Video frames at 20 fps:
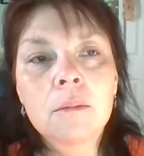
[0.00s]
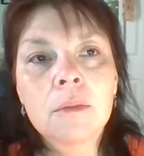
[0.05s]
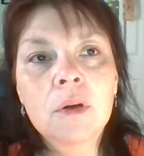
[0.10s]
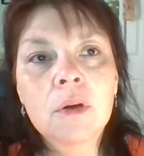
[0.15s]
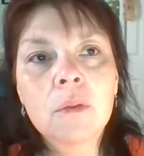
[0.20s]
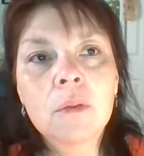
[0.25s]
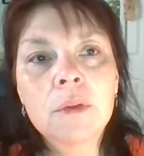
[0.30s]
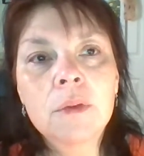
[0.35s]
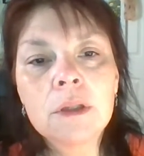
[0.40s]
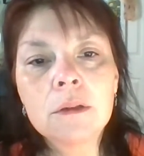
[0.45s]

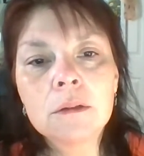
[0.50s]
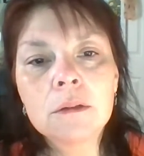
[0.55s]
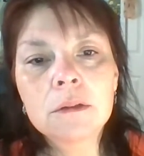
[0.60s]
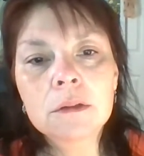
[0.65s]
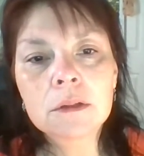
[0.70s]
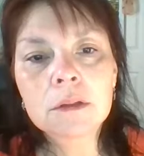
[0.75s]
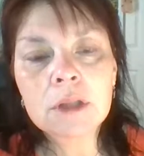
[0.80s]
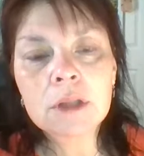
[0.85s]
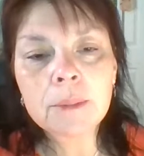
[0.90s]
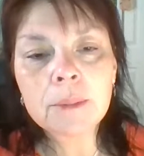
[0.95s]
But when you
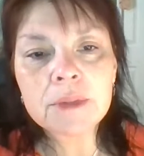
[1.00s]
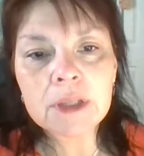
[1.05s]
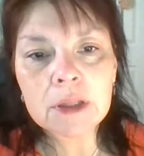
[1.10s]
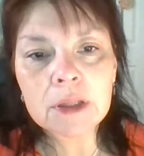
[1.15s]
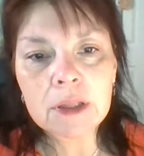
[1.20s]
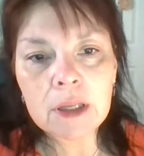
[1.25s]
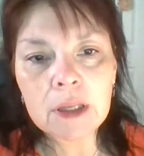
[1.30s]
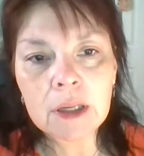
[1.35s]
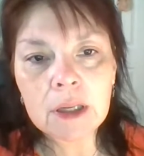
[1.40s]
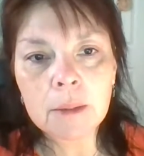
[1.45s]
stop to
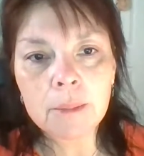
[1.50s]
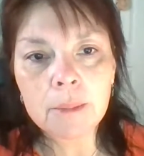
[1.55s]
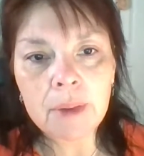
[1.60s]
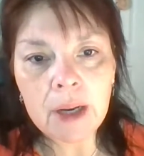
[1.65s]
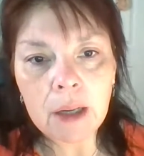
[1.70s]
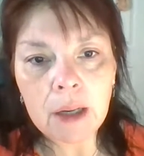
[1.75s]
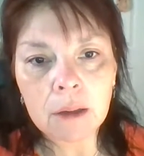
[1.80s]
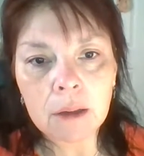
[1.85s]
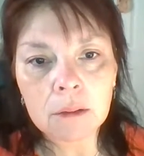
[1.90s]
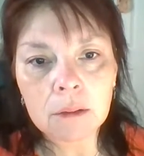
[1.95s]
think
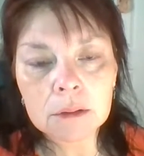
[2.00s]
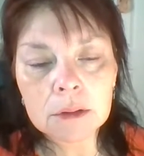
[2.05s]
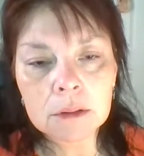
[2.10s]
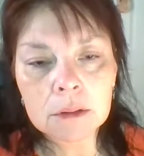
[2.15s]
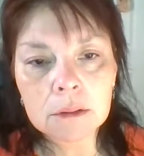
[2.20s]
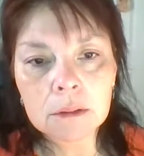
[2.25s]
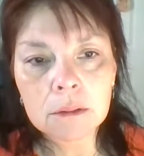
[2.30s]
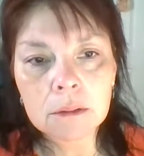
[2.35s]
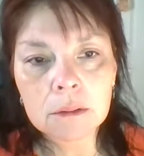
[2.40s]
about